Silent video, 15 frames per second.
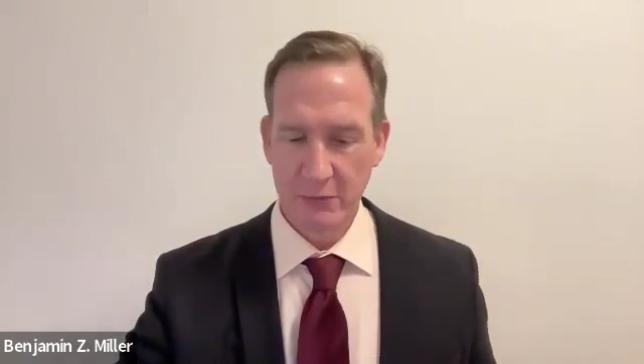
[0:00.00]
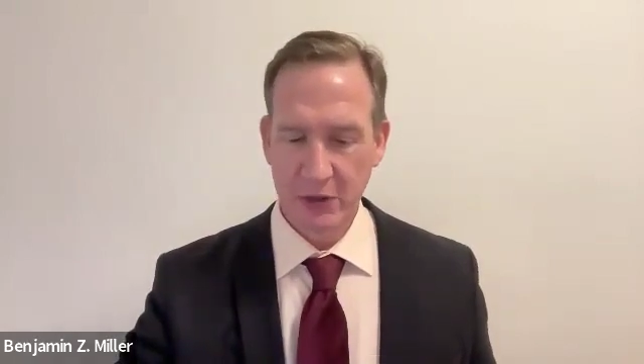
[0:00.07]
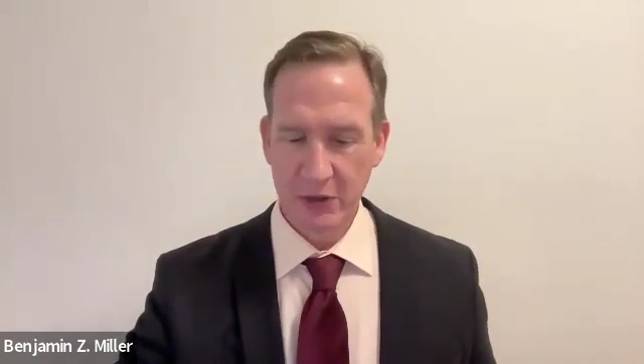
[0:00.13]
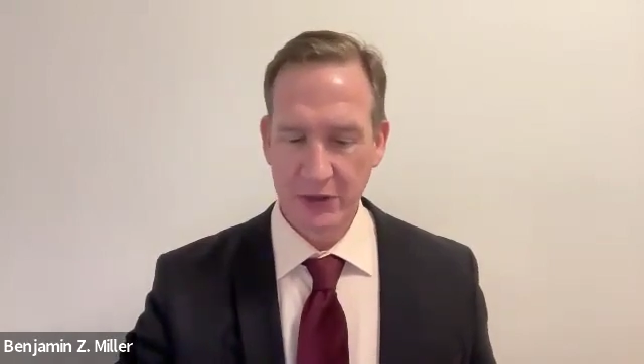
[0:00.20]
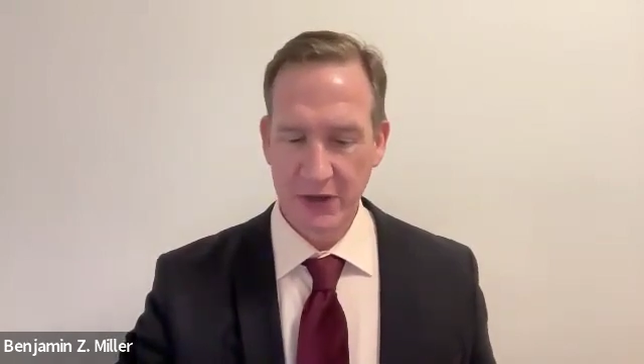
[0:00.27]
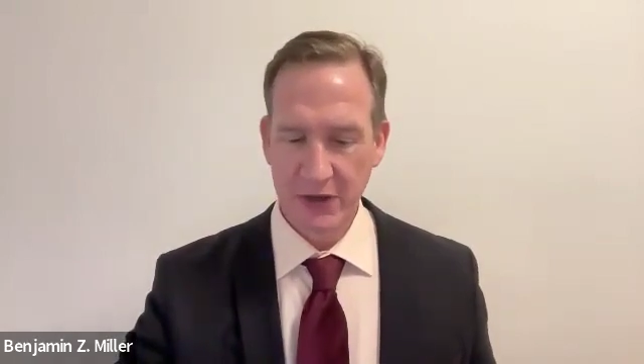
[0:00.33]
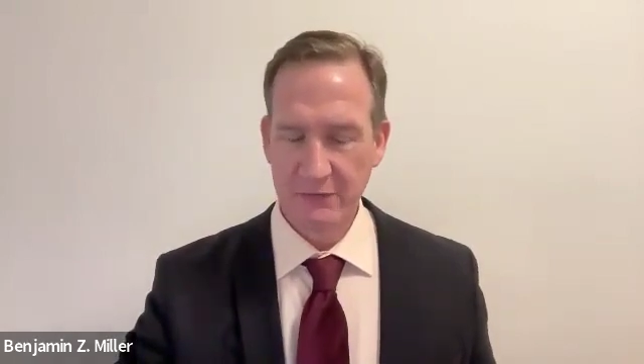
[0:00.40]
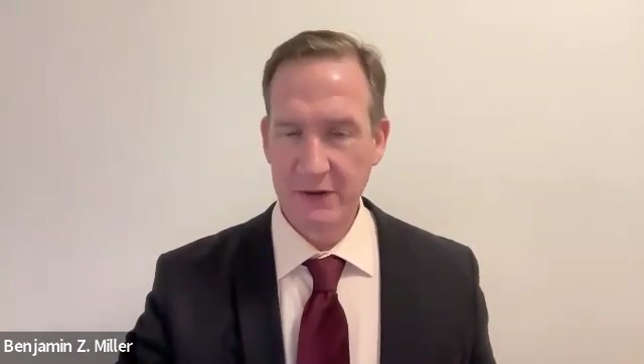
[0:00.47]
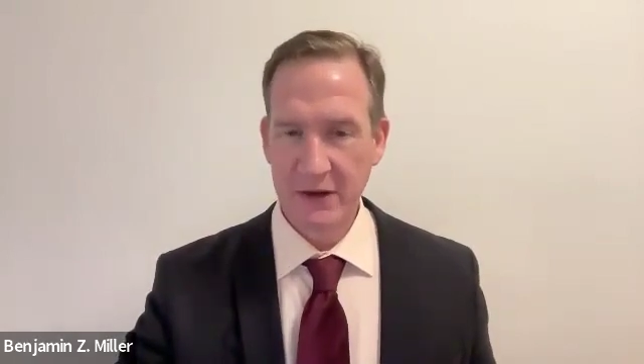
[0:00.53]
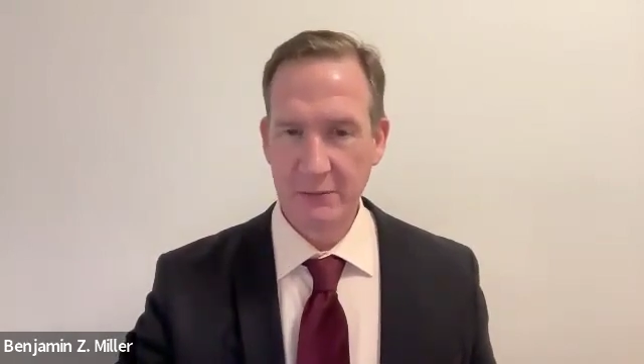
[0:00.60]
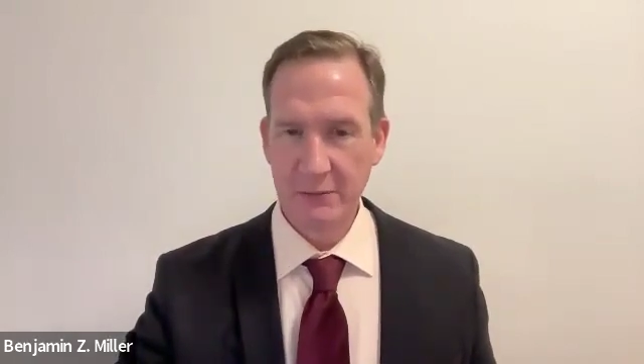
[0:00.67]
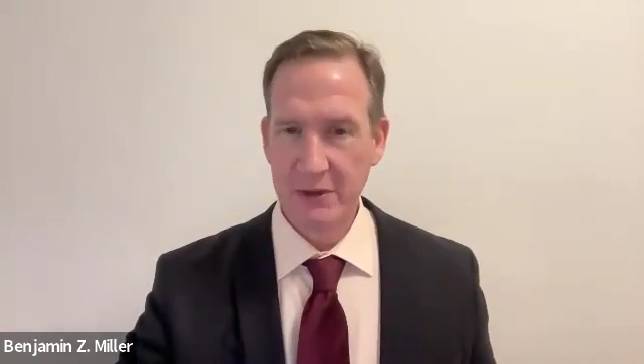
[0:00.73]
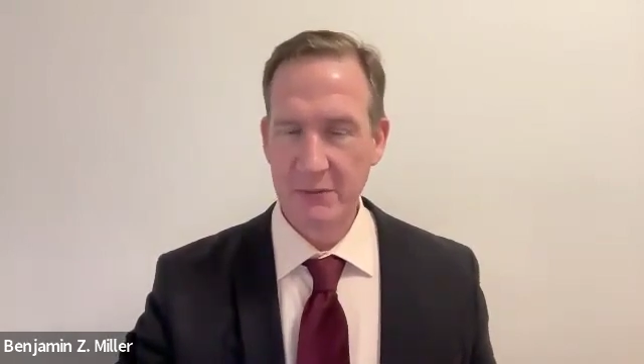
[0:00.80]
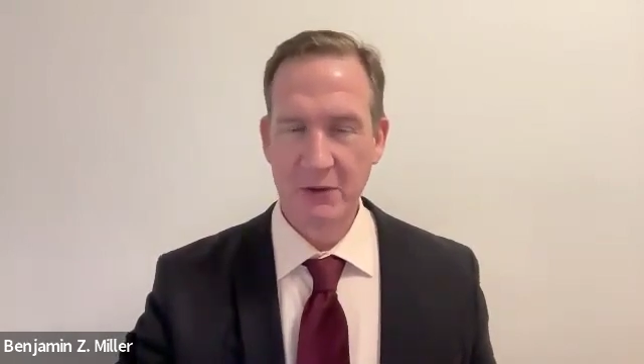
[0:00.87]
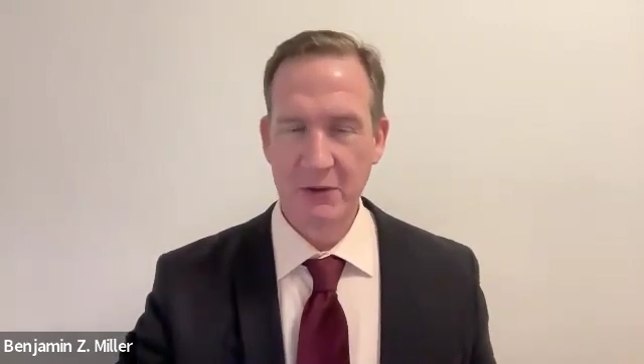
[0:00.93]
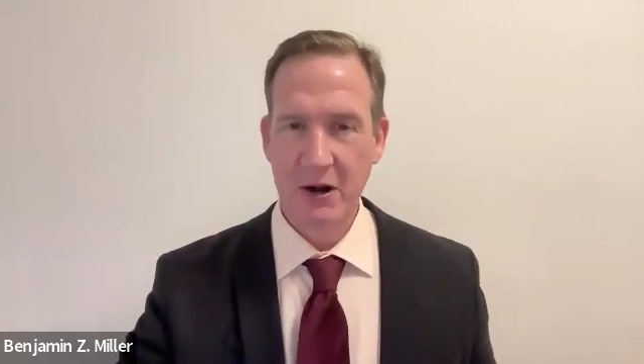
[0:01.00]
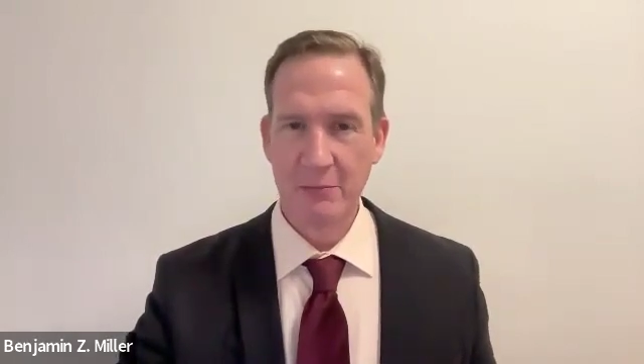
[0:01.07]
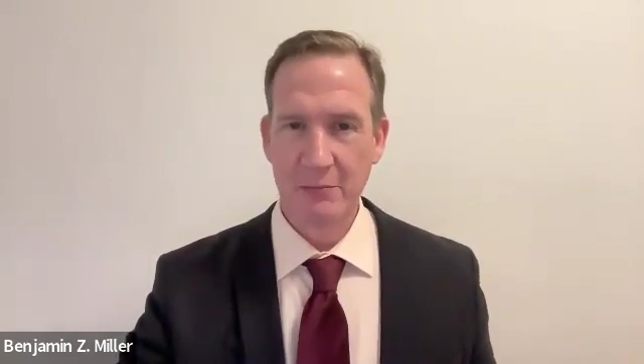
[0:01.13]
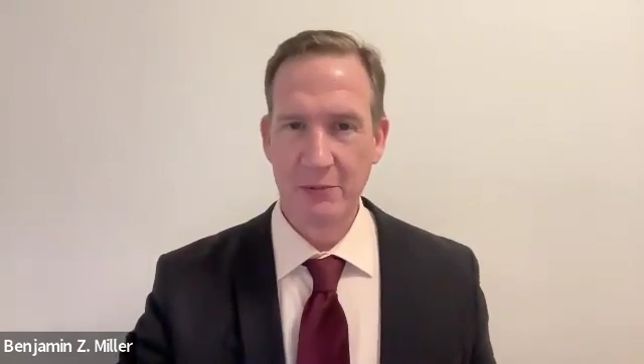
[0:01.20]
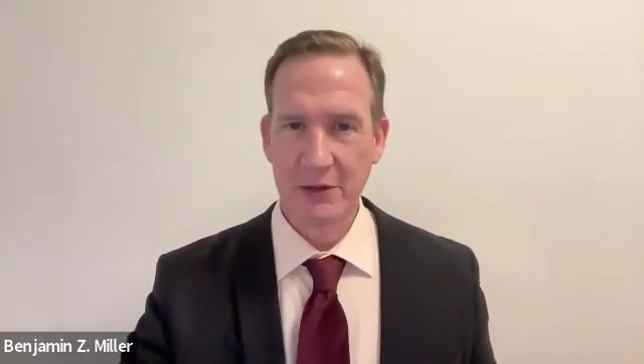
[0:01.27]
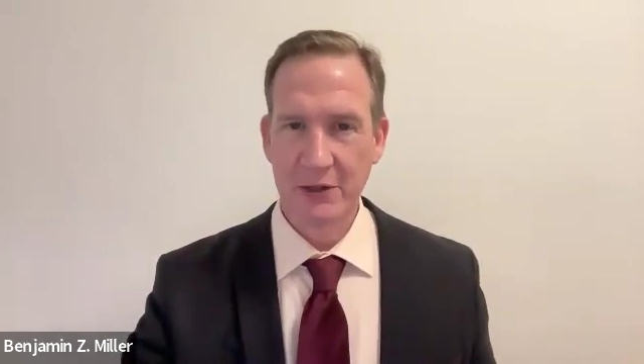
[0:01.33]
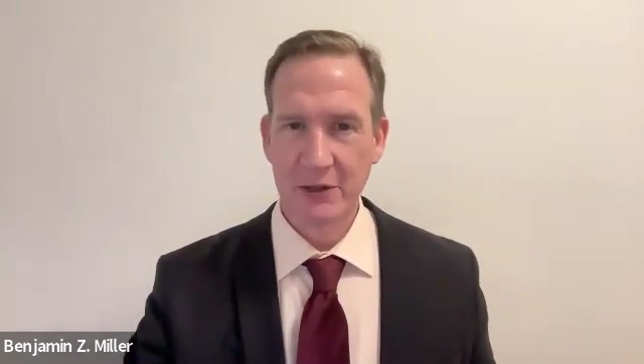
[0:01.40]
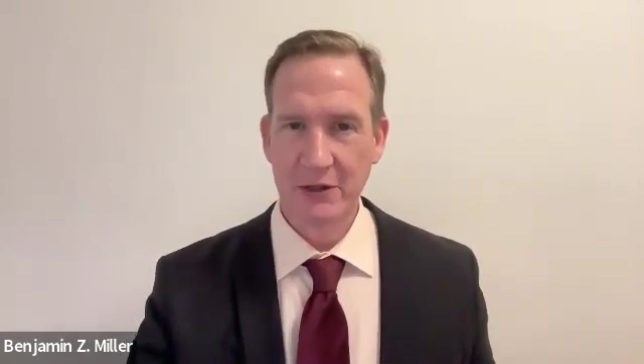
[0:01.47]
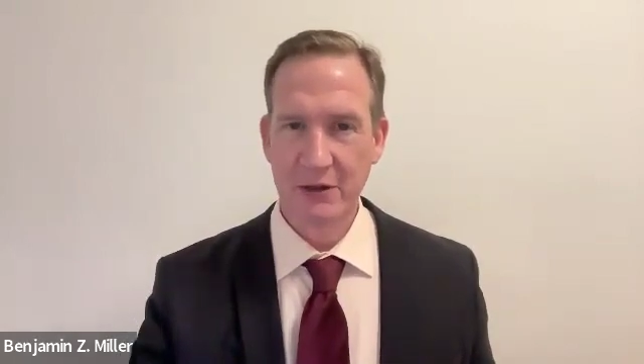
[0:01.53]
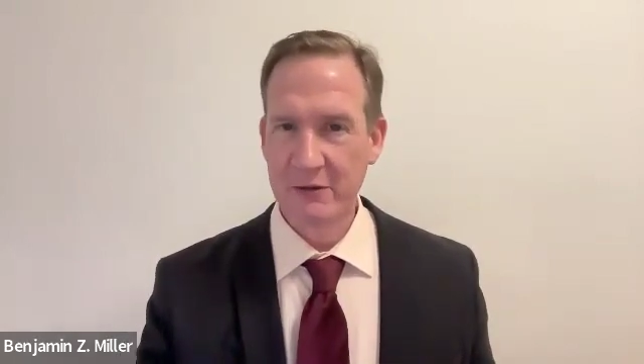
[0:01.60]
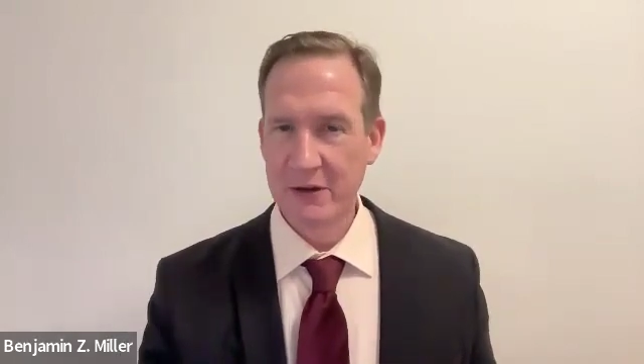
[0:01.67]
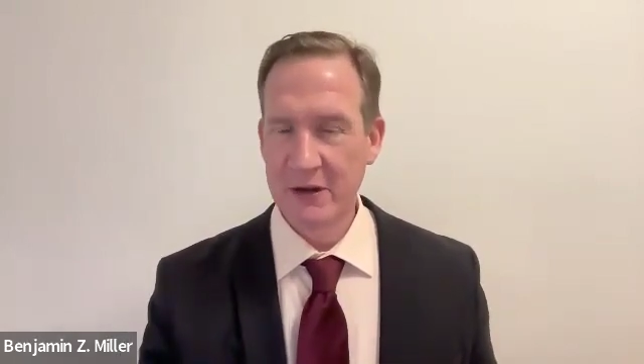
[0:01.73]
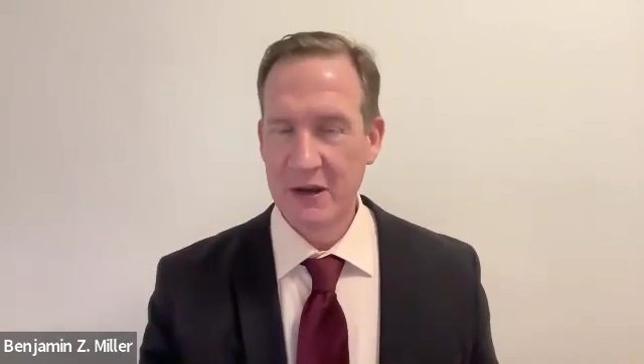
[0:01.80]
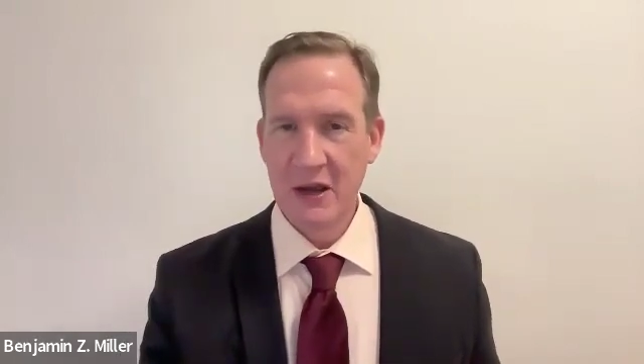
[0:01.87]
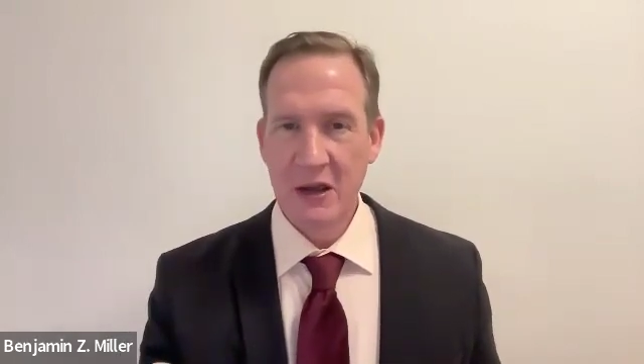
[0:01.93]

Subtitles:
multifamily property loan?